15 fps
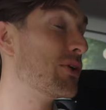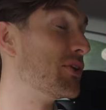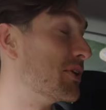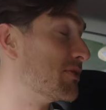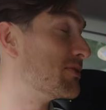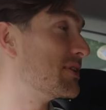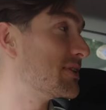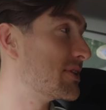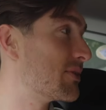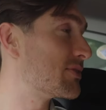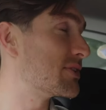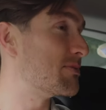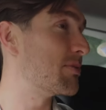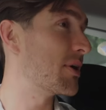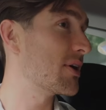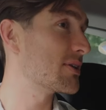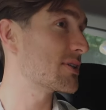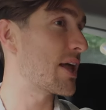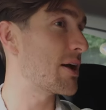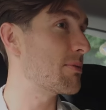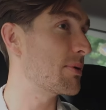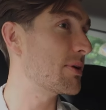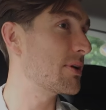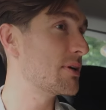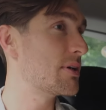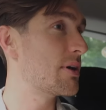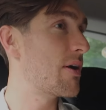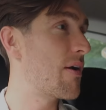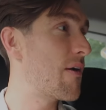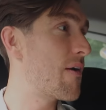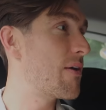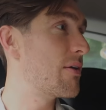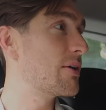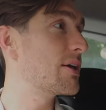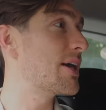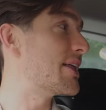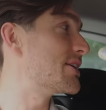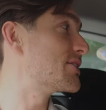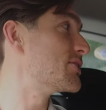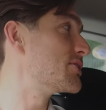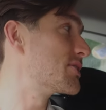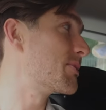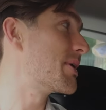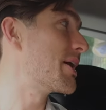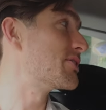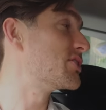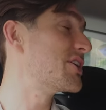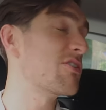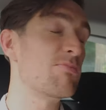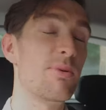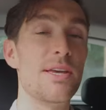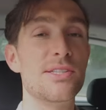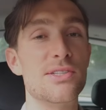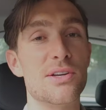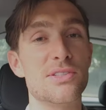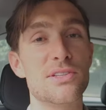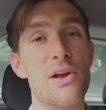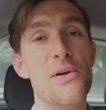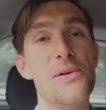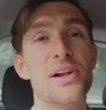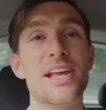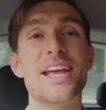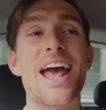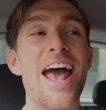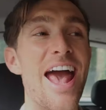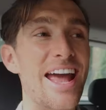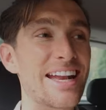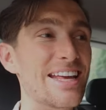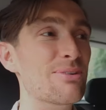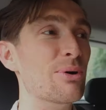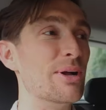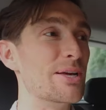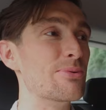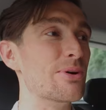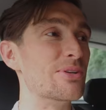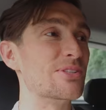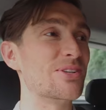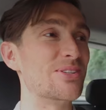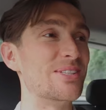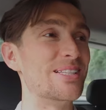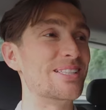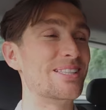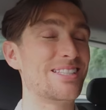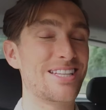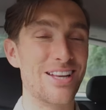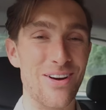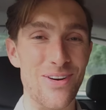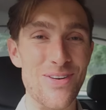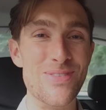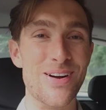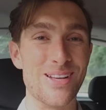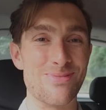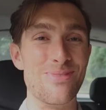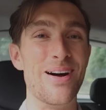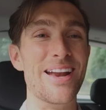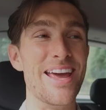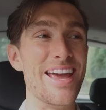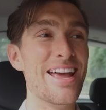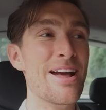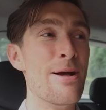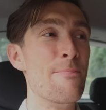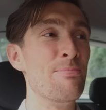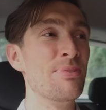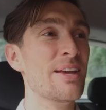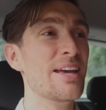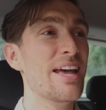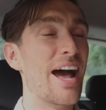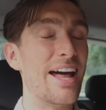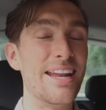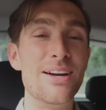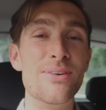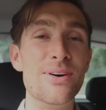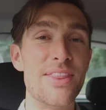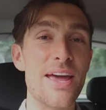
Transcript: could have, he's obviously passed now, but okay, let's do someone else. Jeff Bezos could get anyone he wants because he's so much money. And the